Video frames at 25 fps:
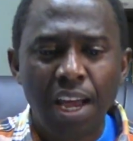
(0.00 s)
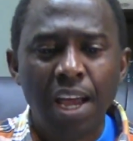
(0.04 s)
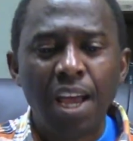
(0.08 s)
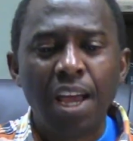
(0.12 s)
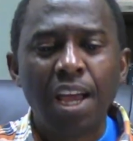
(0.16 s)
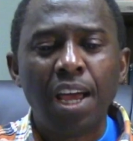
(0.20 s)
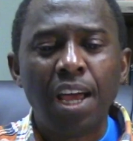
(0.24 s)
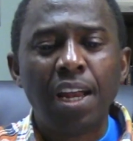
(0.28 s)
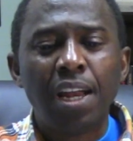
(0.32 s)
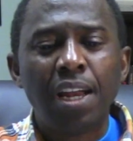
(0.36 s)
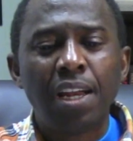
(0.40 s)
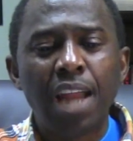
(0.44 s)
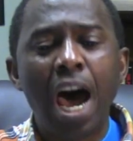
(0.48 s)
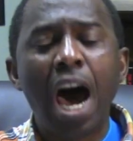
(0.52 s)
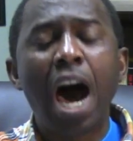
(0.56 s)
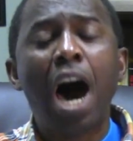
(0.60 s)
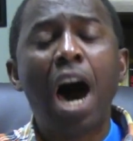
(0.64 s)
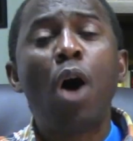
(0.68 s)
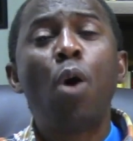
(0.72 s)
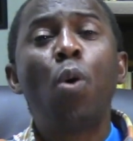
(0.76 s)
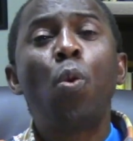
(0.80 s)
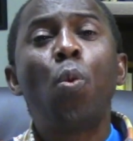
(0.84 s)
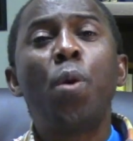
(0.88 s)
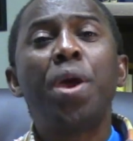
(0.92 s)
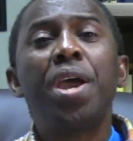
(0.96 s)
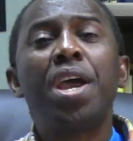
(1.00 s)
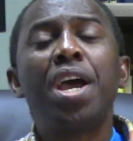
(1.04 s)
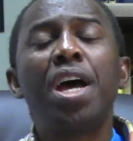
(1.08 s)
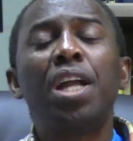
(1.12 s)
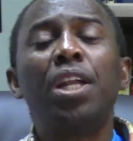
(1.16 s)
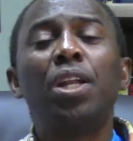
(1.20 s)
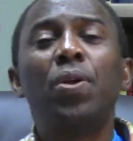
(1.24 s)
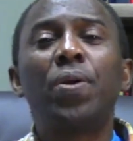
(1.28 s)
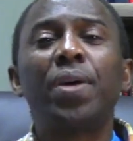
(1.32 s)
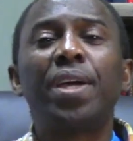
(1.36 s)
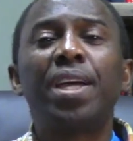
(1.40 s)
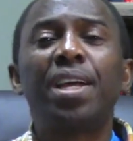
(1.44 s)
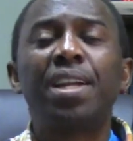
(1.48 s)
Now we are
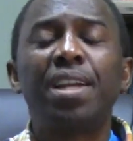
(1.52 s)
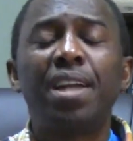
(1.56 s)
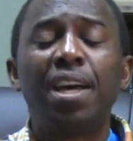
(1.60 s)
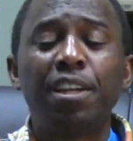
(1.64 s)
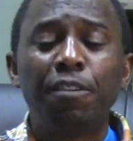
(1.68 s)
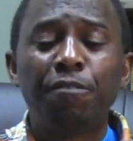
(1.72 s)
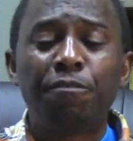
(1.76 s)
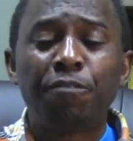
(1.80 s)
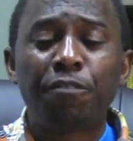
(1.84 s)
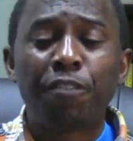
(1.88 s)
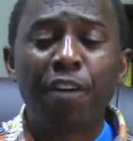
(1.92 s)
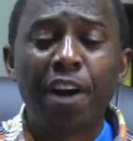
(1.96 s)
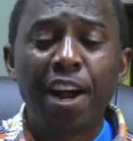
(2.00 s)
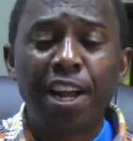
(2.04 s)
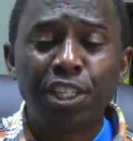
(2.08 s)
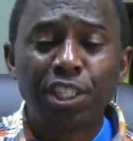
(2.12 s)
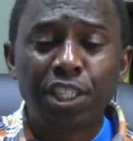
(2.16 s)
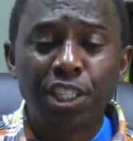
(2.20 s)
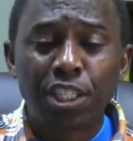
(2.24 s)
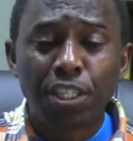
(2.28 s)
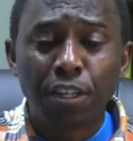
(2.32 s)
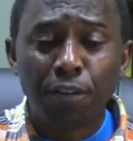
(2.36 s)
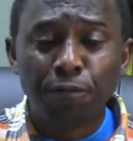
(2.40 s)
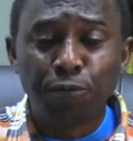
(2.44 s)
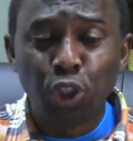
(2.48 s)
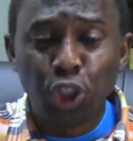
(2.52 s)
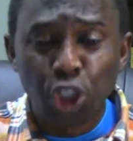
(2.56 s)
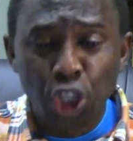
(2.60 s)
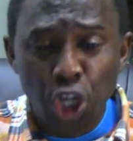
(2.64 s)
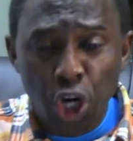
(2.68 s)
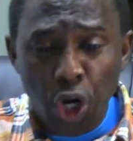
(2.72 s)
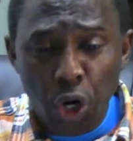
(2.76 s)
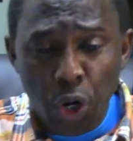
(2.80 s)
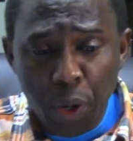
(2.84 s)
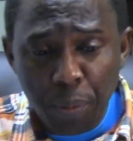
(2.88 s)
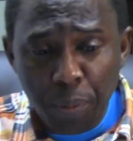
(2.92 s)
looking at the friends of Job.